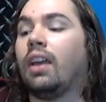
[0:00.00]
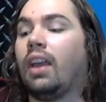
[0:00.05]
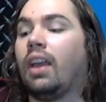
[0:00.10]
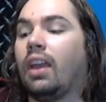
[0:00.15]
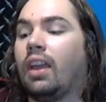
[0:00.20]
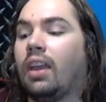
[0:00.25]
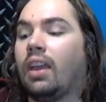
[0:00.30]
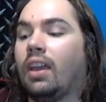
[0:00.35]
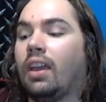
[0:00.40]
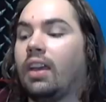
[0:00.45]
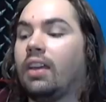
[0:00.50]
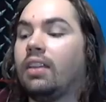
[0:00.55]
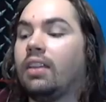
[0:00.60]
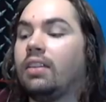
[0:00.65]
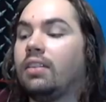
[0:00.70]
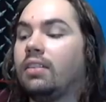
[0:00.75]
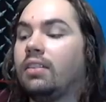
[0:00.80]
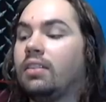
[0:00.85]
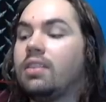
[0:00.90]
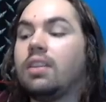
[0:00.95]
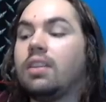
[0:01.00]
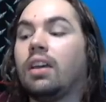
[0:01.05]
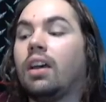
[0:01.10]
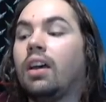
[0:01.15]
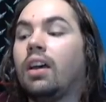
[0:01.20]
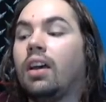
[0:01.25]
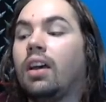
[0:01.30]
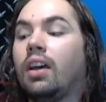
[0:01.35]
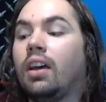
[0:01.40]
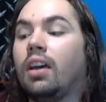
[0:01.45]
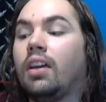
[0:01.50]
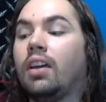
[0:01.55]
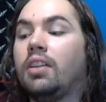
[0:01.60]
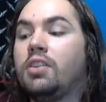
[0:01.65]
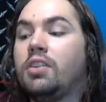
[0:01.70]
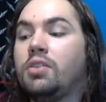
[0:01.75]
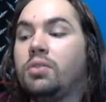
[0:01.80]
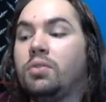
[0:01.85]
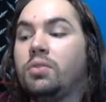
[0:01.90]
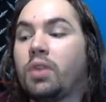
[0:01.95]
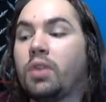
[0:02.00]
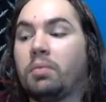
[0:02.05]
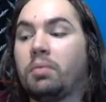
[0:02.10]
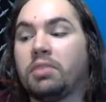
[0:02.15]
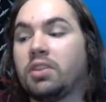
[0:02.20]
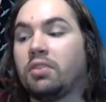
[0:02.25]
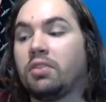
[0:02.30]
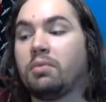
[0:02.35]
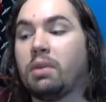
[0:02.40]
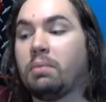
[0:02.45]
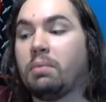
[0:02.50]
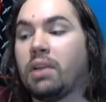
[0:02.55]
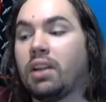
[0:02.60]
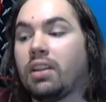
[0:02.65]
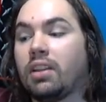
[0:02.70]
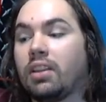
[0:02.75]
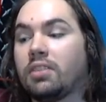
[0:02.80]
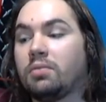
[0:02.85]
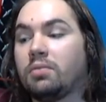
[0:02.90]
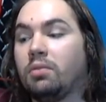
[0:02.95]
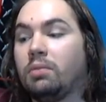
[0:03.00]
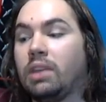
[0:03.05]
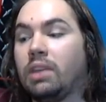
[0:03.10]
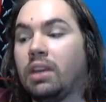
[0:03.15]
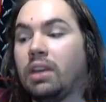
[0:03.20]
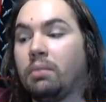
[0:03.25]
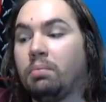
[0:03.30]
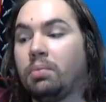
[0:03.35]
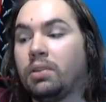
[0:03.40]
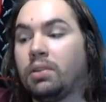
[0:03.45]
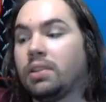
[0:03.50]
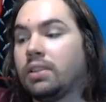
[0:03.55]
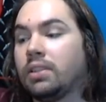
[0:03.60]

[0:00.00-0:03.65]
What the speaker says: And a new episode of my podcast will be up